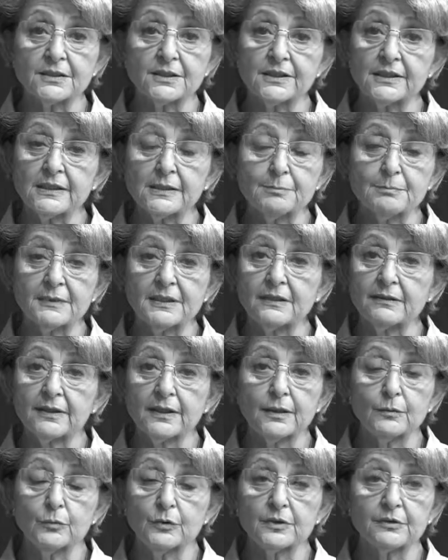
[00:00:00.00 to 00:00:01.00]
to keep me.
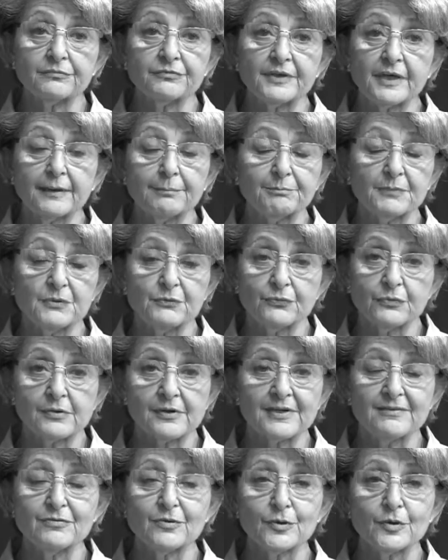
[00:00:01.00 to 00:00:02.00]
They would have kept me
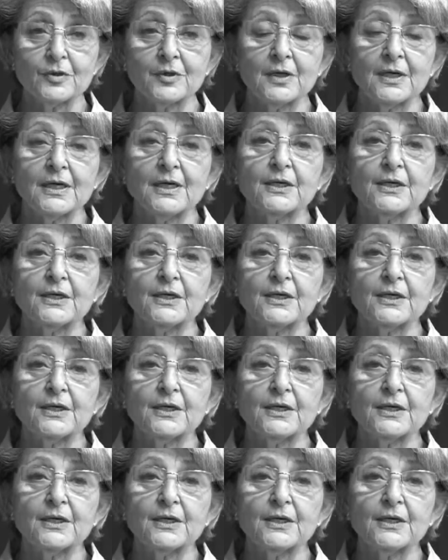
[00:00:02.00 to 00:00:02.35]
forever.